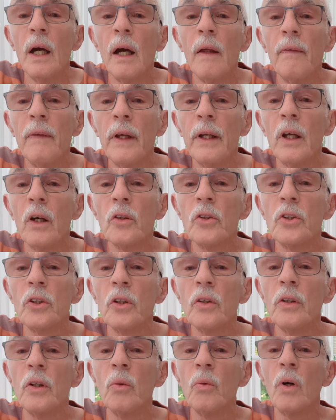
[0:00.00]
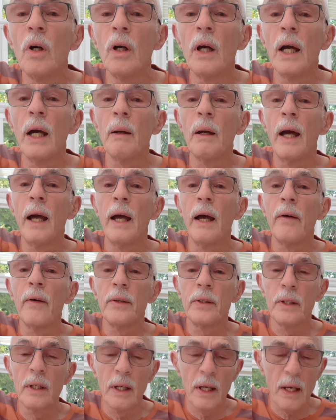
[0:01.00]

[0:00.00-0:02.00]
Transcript: and then I'll show you how it